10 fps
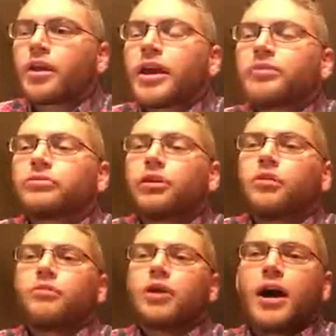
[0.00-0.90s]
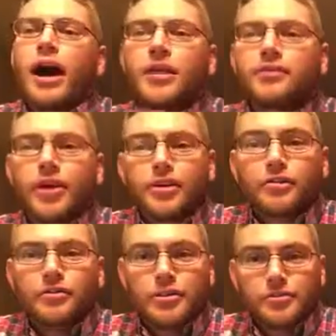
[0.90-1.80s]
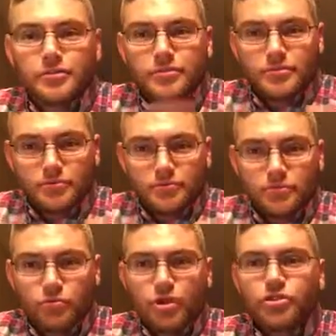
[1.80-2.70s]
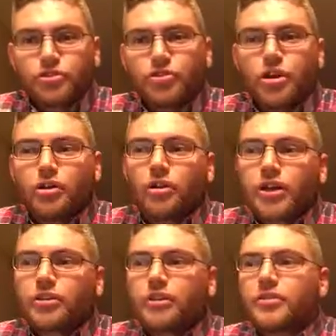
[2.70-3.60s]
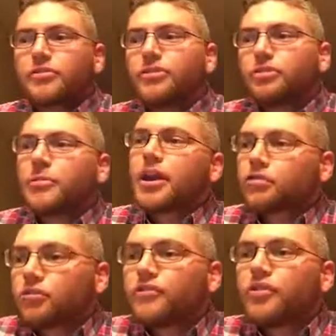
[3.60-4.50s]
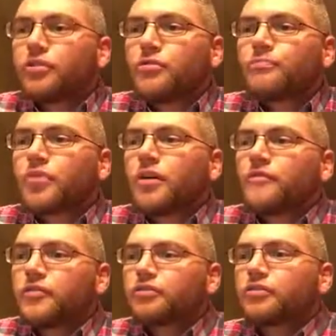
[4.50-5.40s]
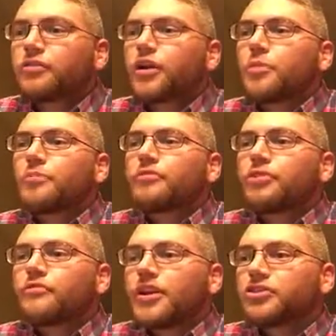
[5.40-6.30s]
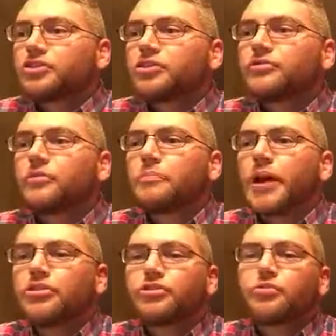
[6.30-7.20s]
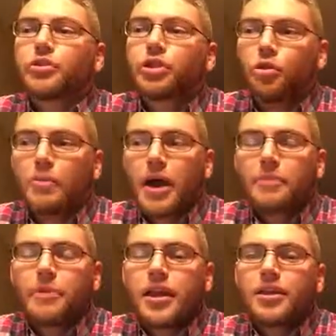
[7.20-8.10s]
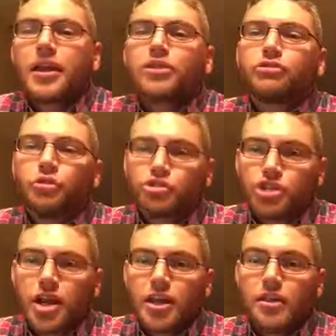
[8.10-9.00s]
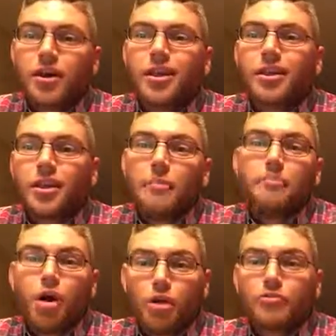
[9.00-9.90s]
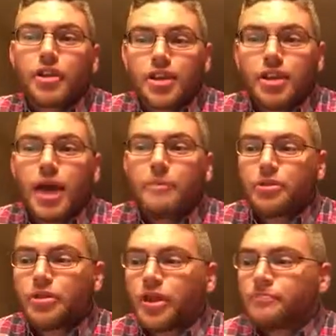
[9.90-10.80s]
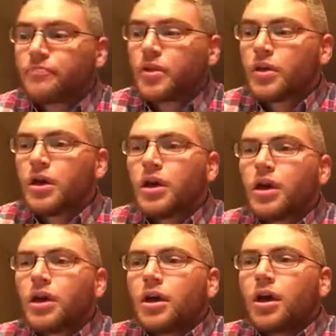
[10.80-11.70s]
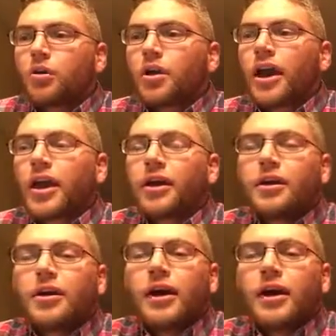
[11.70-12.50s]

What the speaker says: Okay, so I titled this research article, I typed the systematic review of physical therapist interventions for patients with low back pain and associated lumbar radiculopathy. Okay,